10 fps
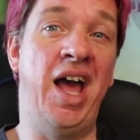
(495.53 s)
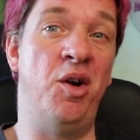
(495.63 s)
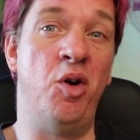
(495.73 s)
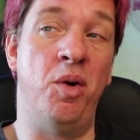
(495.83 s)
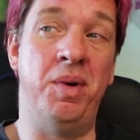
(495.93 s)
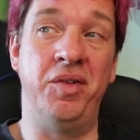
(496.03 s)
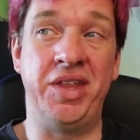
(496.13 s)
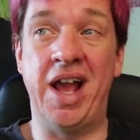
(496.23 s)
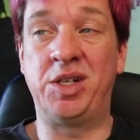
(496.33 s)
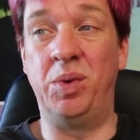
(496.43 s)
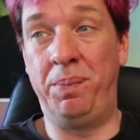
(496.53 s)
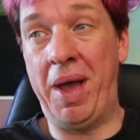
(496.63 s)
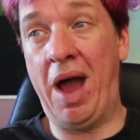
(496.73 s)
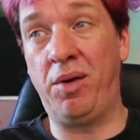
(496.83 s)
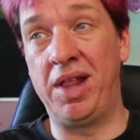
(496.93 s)
I don't know about the actual
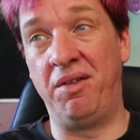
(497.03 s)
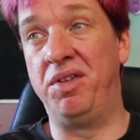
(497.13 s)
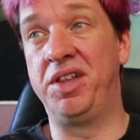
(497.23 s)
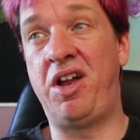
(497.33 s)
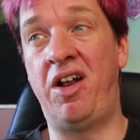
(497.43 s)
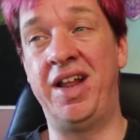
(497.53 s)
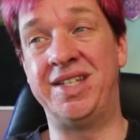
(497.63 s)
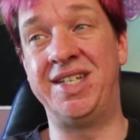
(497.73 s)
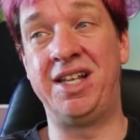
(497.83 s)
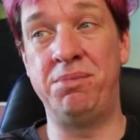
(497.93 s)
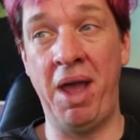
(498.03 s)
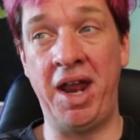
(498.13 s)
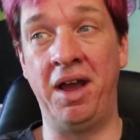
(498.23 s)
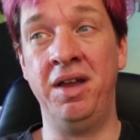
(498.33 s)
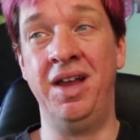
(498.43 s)
power level of the card at six
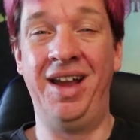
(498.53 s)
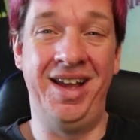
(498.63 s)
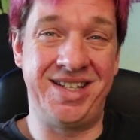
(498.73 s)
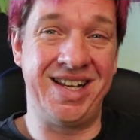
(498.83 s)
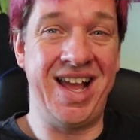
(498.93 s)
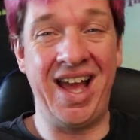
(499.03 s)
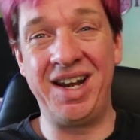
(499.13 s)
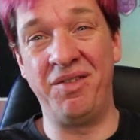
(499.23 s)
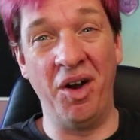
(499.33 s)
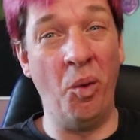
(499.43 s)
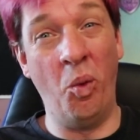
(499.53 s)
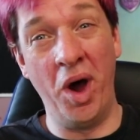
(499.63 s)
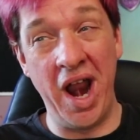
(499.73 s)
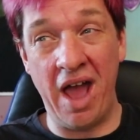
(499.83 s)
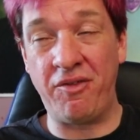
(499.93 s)
mana. It's a kind of a
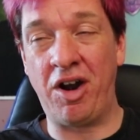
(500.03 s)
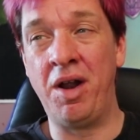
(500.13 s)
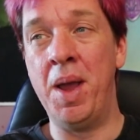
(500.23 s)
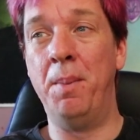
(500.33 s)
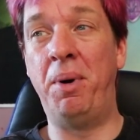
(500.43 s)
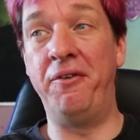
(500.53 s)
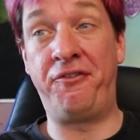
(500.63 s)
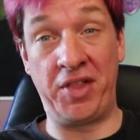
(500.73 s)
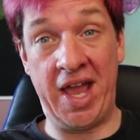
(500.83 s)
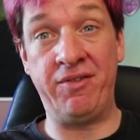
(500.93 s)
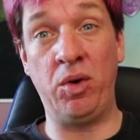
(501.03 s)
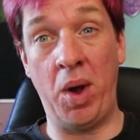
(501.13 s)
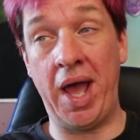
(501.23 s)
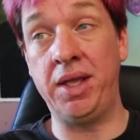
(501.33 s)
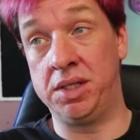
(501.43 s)
whatever, but flavor
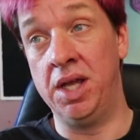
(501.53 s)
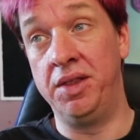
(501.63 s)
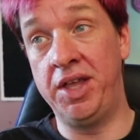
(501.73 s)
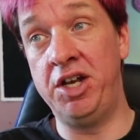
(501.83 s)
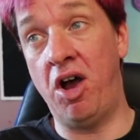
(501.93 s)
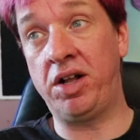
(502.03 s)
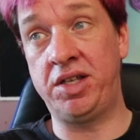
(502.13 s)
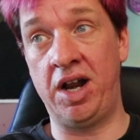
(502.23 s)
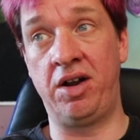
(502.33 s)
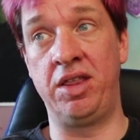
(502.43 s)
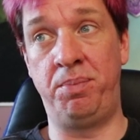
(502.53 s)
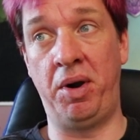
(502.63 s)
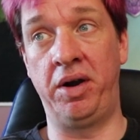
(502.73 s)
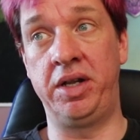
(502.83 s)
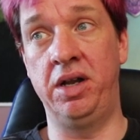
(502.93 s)
wise, they knocked it out of the
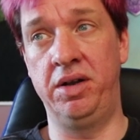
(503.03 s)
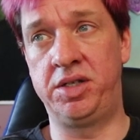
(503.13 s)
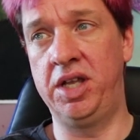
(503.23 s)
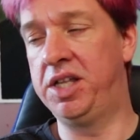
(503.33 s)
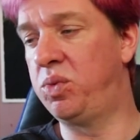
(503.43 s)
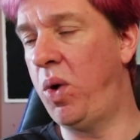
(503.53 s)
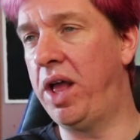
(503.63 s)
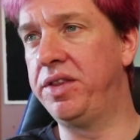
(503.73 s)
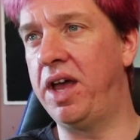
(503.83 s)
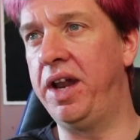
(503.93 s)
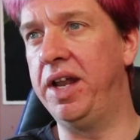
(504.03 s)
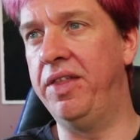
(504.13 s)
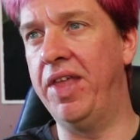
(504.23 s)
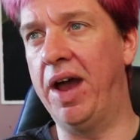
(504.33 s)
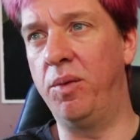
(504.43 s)
park here. It's, it's well done
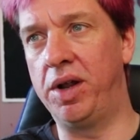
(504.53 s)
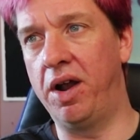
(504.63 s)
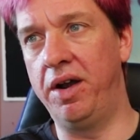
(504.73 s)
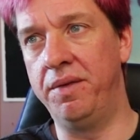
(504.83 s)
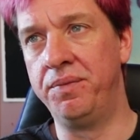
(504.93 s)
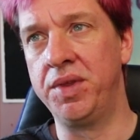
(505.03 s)
in that regard.